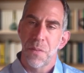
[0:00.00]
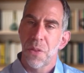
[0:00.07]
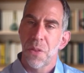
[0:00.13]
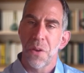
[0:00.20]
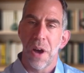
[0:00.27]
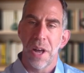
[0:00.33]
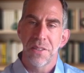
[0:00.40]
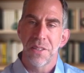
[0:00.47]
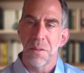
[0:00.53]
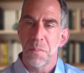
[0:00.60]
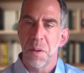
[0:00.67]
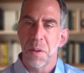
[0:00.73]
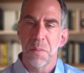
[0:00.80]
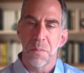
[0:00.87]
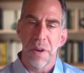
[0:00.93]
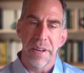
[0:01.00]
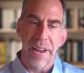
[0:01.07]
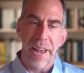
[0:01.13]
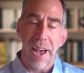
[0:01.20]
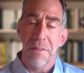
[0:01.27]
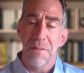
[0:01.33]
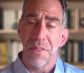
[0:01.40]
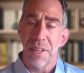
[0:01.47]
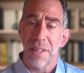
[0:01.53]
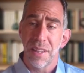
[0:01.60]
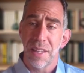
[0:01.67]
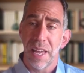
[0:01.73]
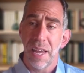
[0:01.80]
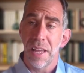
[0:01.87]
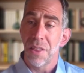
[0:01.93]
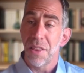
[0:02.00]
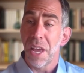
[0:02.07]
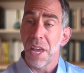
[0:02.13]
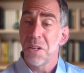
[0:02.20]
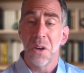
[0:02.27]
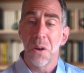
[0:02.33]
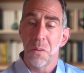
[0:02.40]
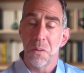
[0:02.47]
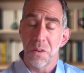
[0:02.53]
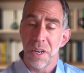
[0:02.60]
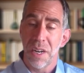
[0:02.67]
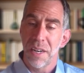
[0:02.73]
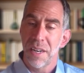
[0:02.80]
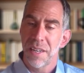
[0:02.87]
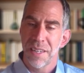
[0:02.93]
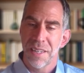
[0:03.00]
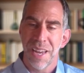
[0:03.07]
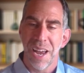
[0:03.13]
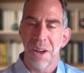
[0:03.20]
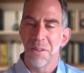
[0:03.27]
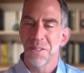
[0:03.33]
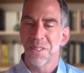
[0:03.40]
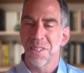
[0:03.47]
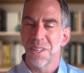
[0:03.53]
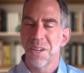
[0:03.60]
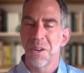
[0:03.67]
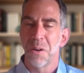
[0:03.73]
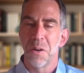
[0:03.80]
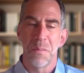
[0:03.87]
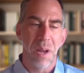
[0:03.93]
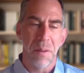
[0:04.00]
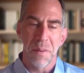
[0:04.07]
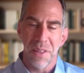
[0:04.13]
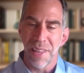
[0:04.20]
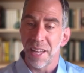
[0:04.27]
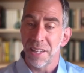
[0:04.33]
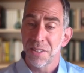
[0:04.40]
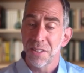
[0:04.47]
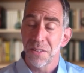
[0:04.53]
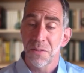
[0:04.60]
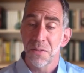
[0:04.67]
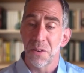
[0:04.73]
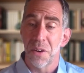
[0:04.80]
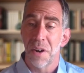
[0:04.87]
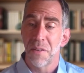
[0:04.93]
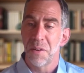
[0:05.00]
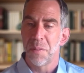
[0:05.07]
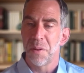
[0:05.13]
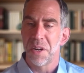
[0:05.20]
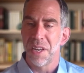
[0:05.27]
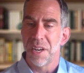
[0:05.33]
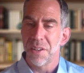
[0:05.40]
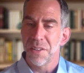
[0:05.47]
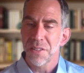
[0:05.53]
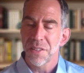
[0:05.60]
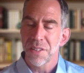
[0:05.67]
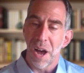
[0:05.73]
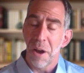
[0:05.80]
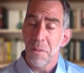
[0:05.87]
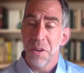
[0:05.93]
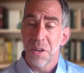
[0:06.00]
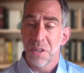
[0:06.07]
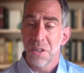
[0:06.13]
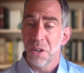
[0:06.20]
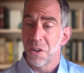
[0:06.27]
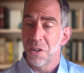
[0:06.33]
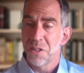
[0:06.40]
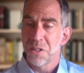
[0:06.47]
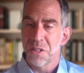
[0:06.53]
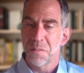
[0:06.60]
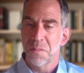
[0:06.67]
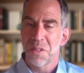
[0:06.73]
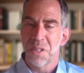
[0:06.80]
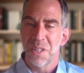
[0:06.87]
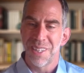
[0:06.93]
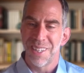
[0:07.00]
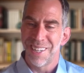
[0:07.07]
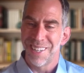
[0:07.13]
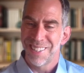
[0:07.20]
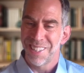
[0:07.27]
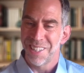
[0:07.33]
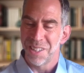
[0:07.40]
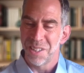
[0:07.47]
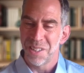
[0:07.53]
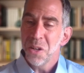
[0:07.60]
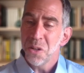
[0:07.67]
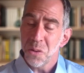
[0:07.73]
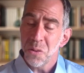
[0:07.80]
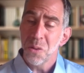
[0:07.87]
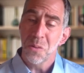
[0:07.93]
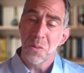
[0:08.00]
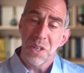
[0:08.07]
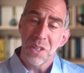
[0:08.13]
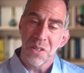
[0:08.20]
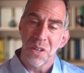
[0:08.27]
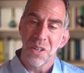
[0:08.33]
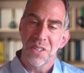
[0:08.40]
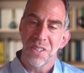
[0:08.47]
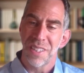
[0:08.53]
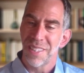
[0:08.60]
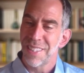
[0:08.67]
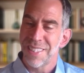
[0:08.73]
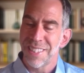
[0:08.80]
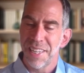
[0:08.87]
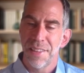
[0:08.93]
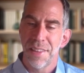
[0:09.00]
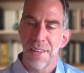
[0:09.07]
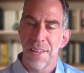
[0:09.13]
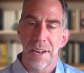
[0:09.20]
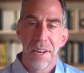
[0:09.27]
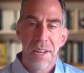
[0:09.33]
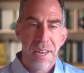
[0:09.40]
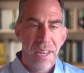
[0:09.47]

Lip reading: thoughts that people might have that they don't need counseling, or maybe that's for everybody else. I would encourage them to do the research and see that